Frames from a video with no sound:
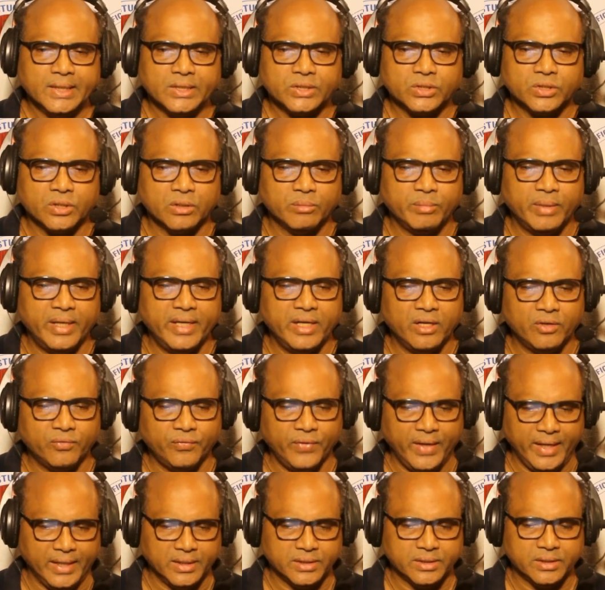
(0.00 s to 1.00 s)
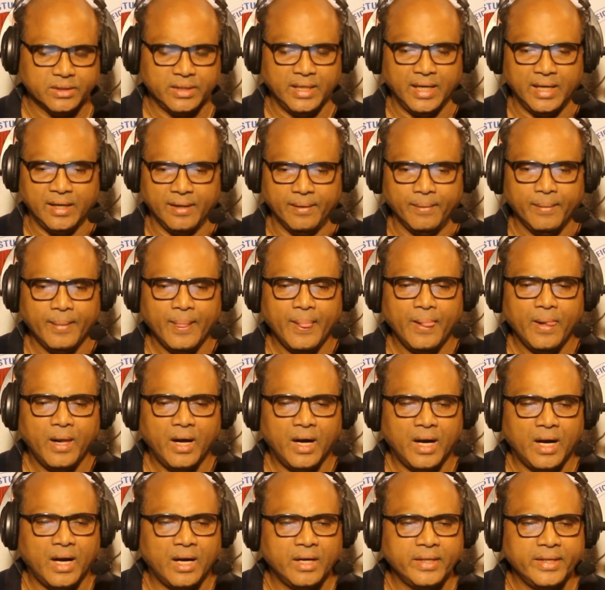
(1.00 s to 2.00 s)
So my dear friends yeah
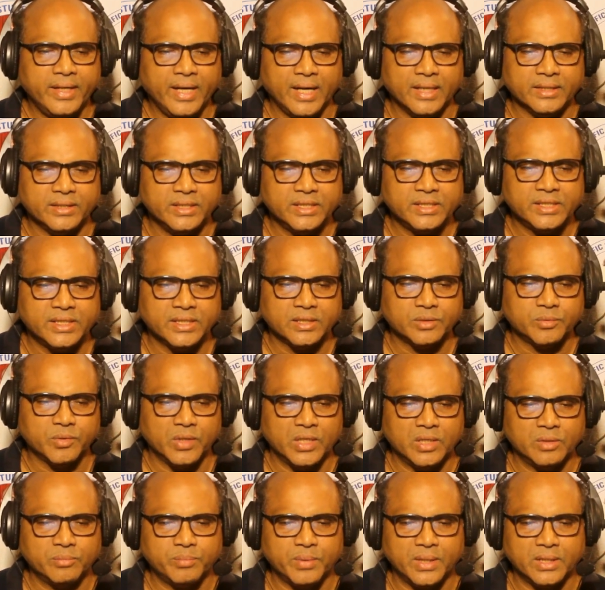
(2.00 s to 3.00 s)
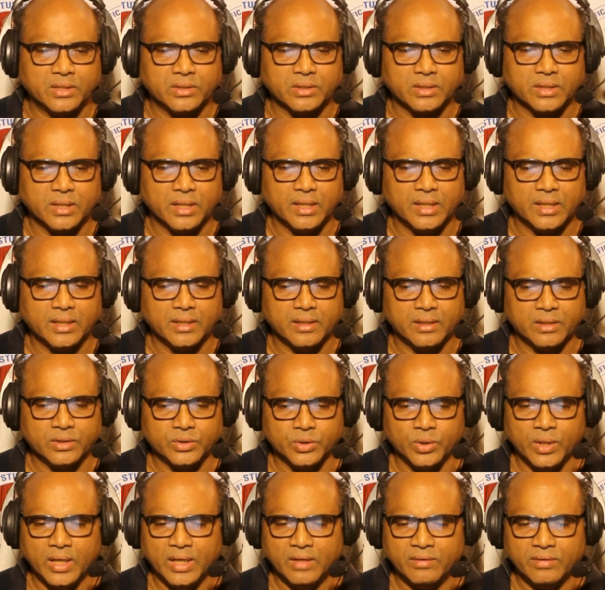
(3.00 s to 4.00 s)
uh, yeah this is one particular
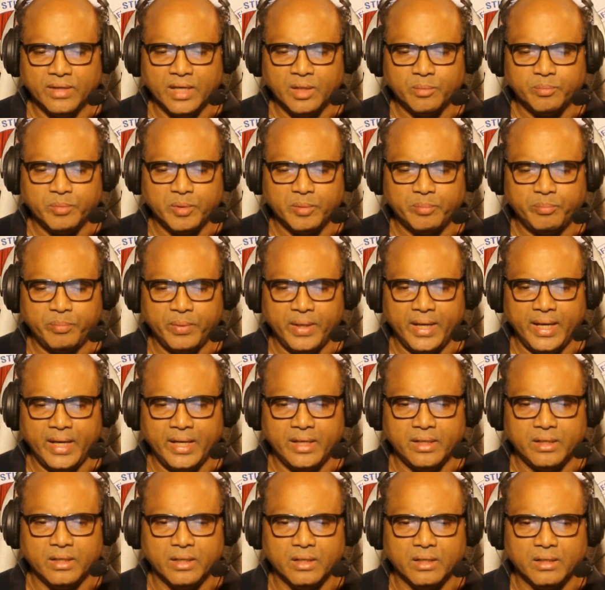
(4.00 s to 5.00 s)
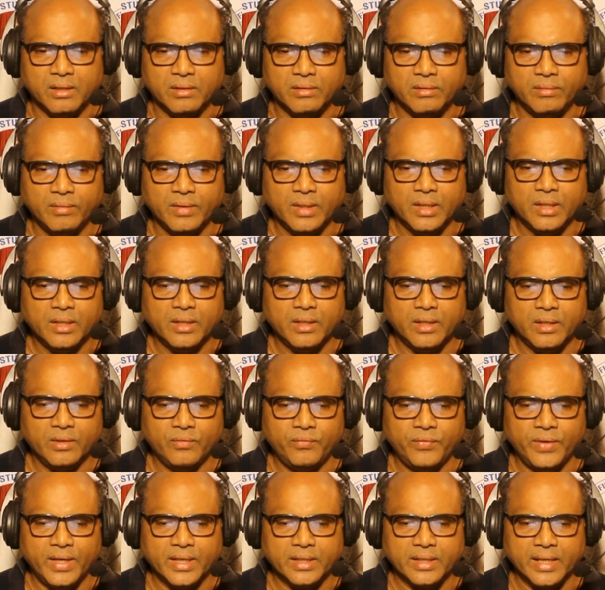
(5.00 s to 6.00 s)
though I have not prepared uh,
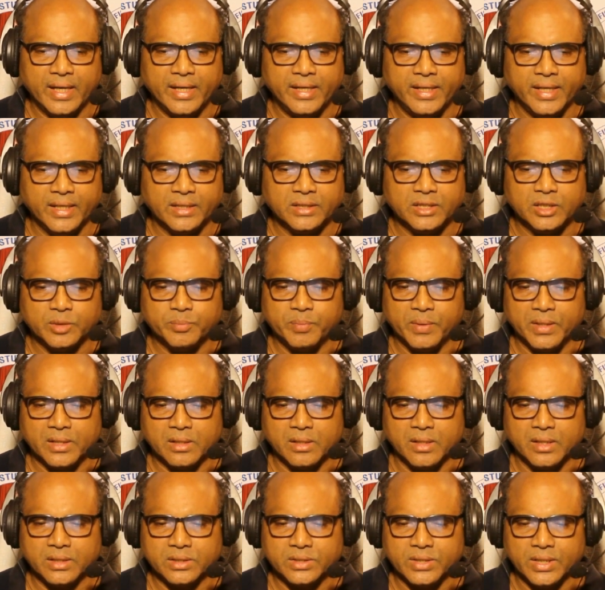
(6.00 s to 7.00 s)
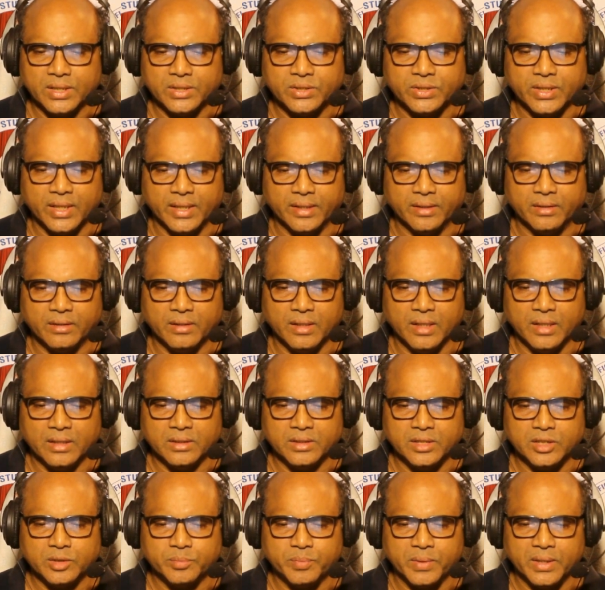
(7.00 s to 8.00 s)
in fact I did this particular session
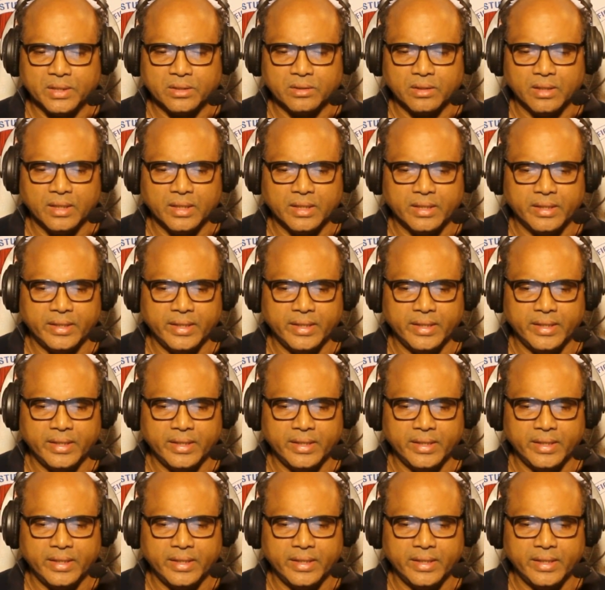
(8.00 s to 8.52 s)
on this particular